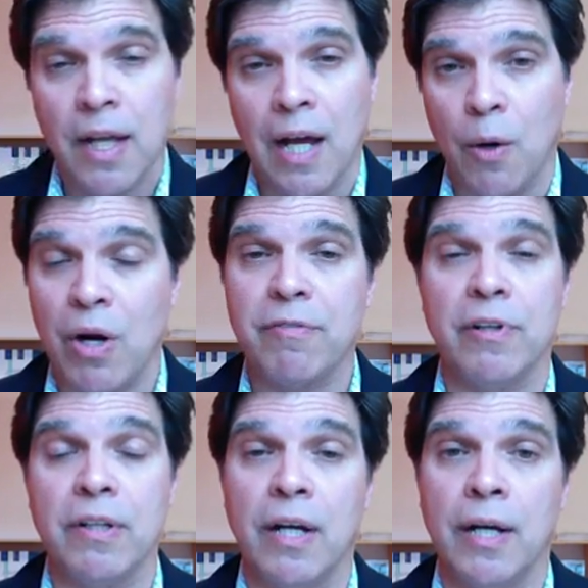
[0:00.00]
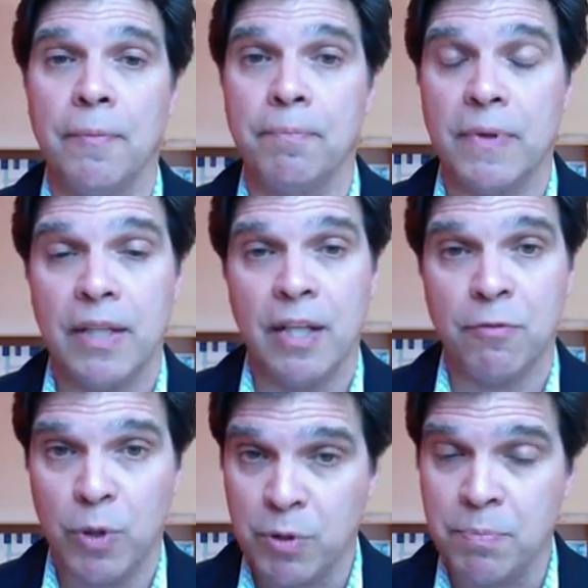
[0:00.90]
However,
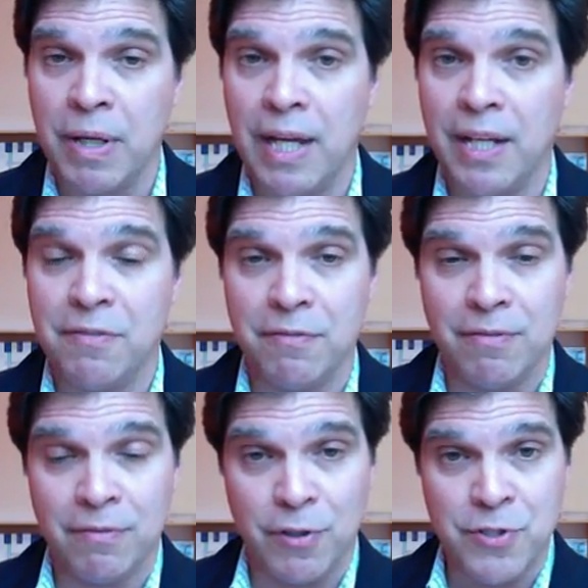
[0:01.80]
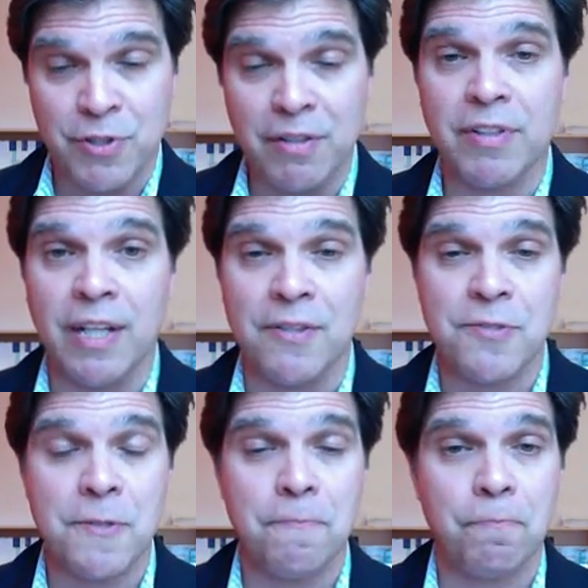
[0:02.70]
if we were paid for
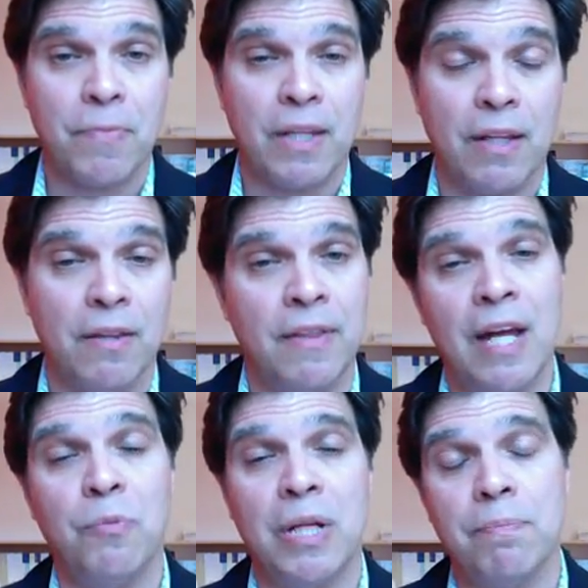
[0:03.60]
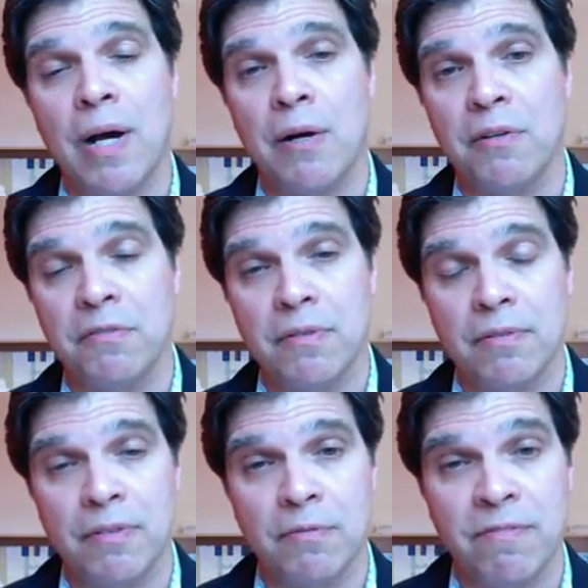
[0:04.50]
certificates, then we empower
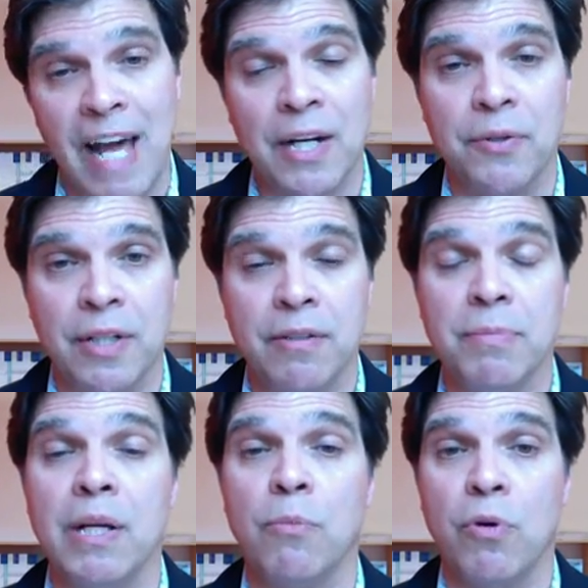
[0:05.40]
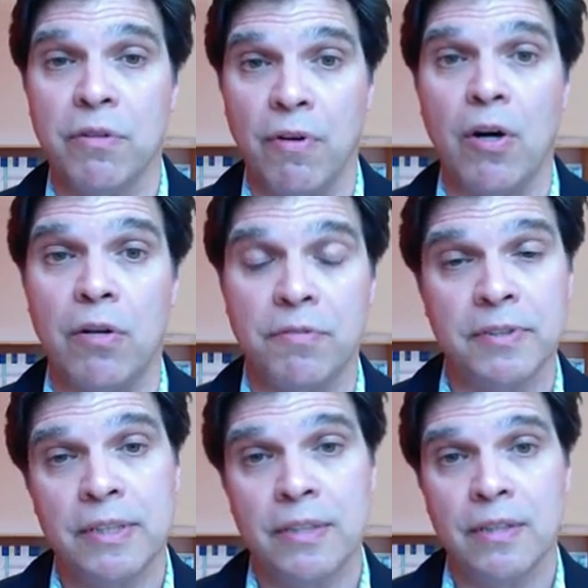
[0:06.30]
faculty to become more
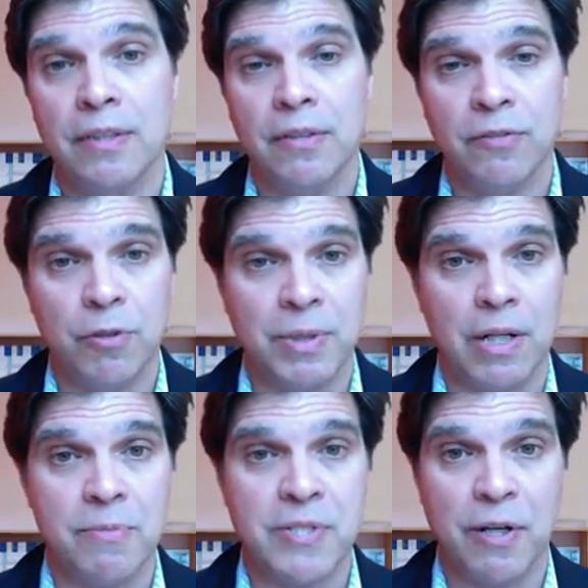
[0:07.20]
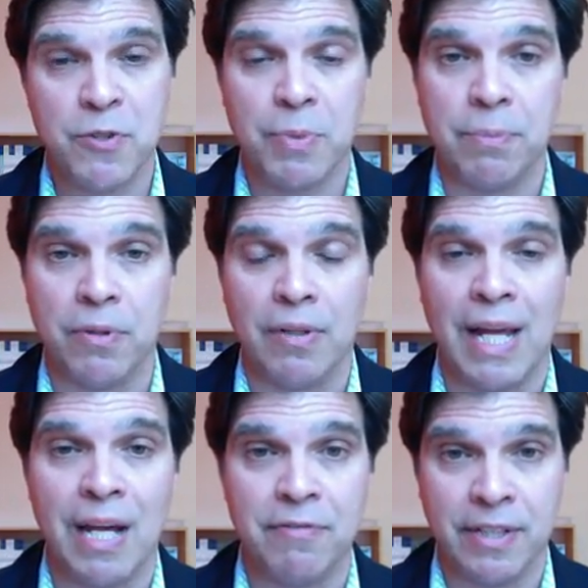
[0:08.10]
involved, to become salespeople,
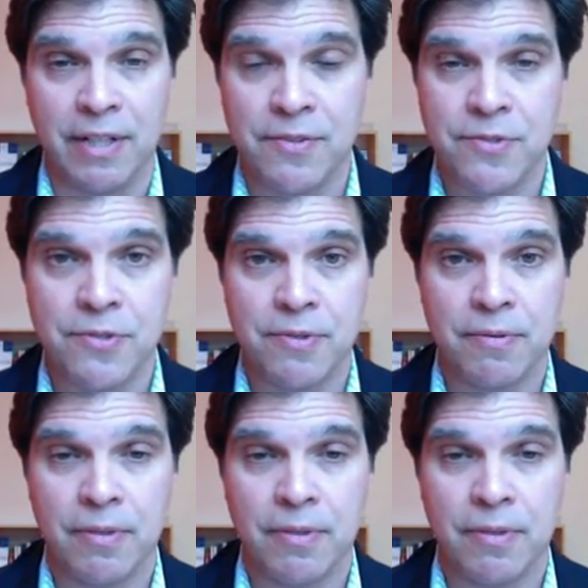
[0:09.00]
advocates,